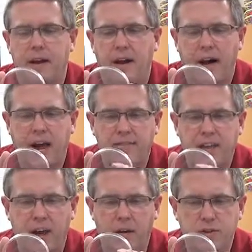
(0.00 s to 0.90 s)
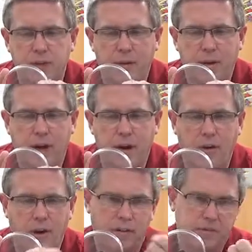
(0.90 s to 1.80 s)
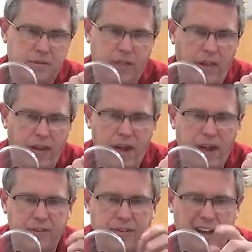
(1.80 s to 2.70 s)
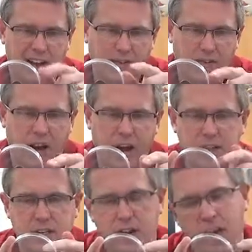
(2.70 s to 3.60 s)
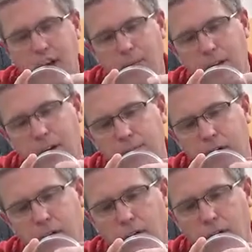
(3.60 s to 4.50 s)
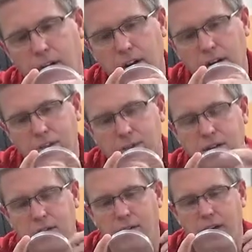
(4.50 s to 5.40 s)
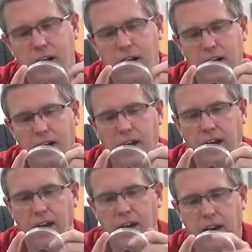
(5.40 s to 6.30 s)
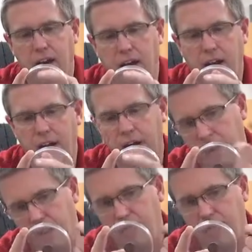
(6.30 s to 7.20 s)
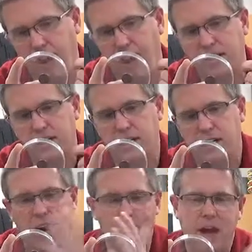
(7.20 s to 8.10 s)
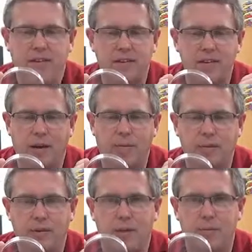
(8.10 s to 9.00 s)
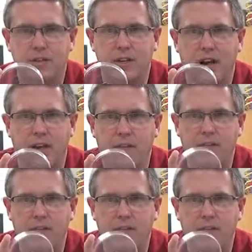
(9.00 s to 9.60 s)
I have to count so many microorganisms to the left, and then I get a fraction, and I count microorganisms to the right, and I got another fraction. Now I'm adding these two numbers together.